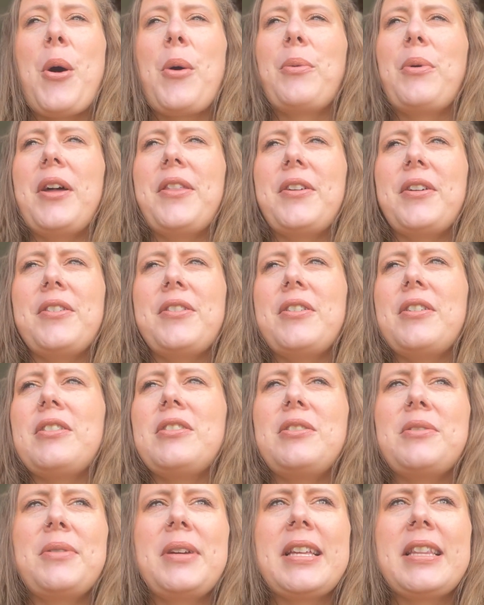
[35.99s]
whether they're
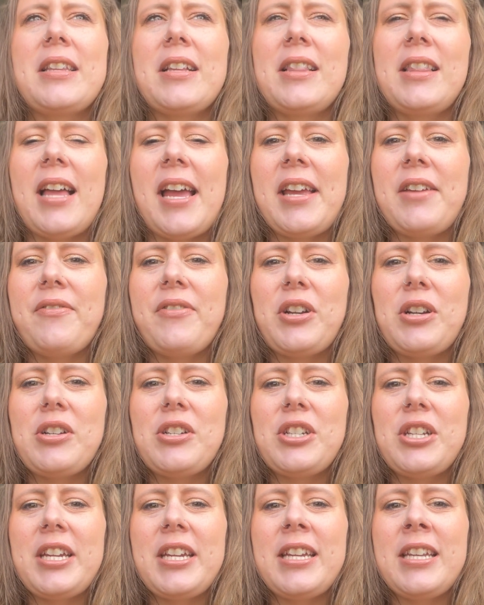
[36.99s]
doing the light
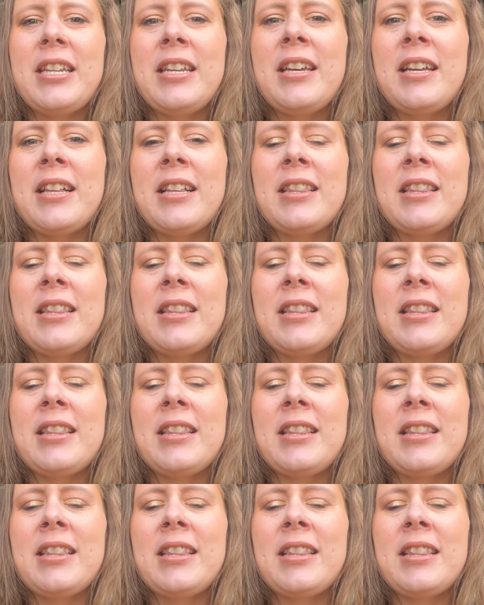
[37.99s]
version